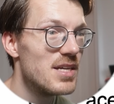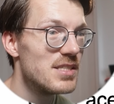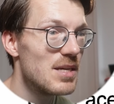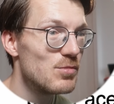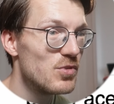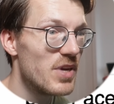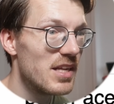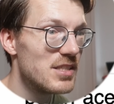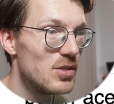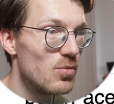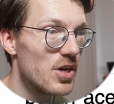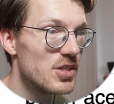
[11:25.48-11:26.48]
Samsung
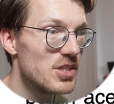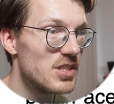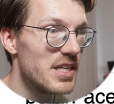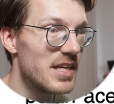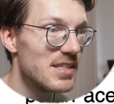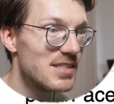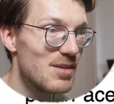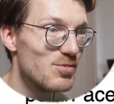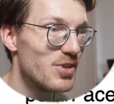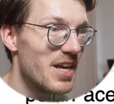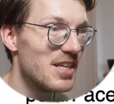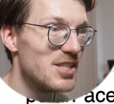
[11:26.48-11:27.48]
Galaxy Watch 6,
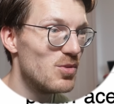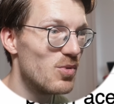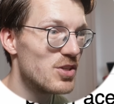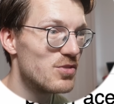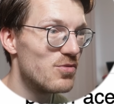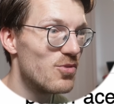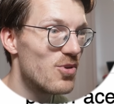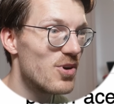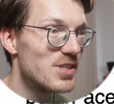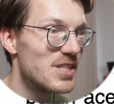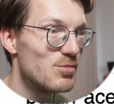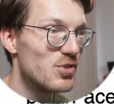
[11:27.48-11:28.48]
Samsung Galaxy Watch 4,
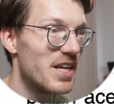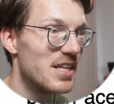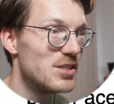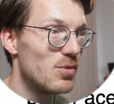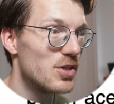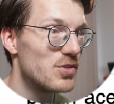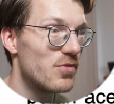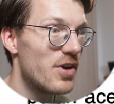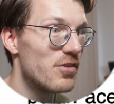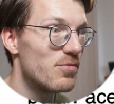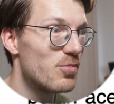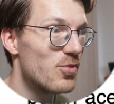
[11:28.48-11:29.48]
Samsung Galaxy Watch
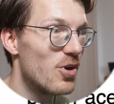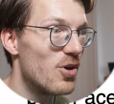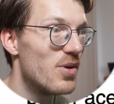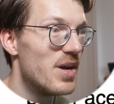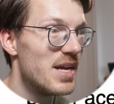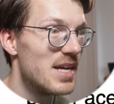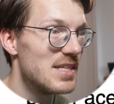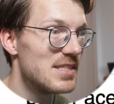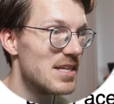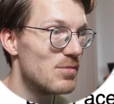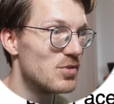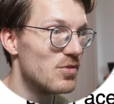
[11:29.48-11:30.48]
5 Pro, and
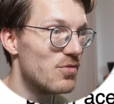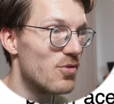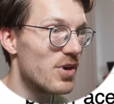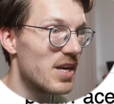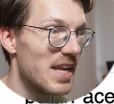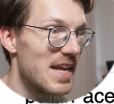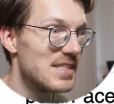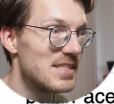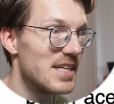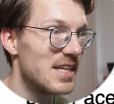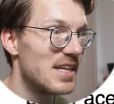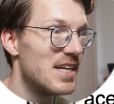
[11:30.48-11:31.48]
Samsung 4
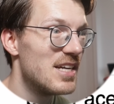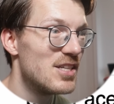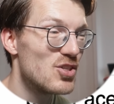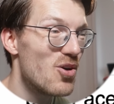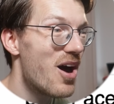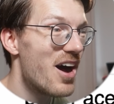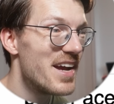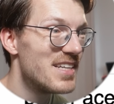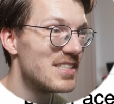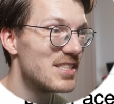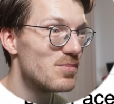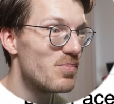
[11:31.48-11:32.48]
Classic. So I
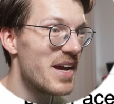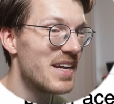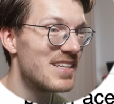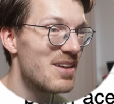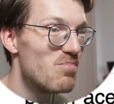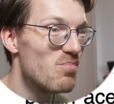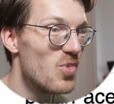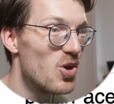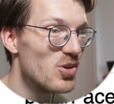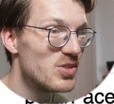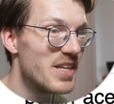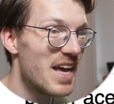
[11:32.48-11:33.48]
suspect that
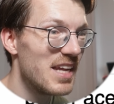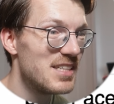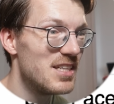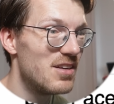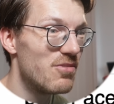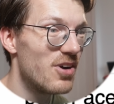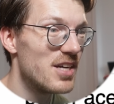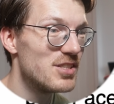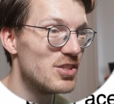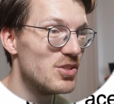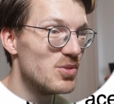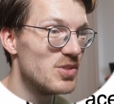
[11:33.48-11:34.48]
most Galaxy
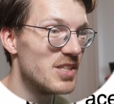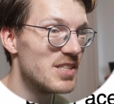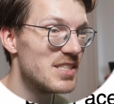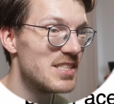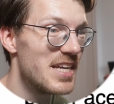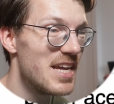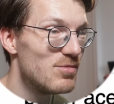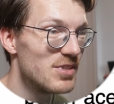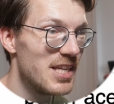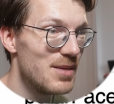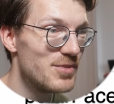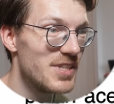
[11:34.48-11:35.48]
devices use this same
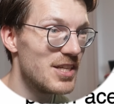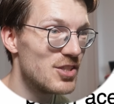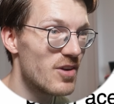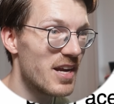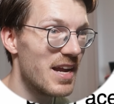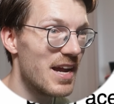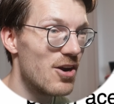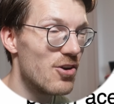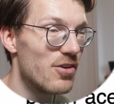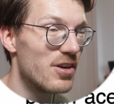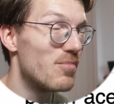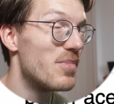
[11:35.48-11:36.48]
sleep stage tracking
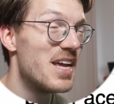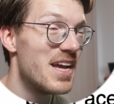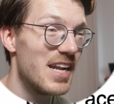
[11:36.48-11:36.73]
algorithm.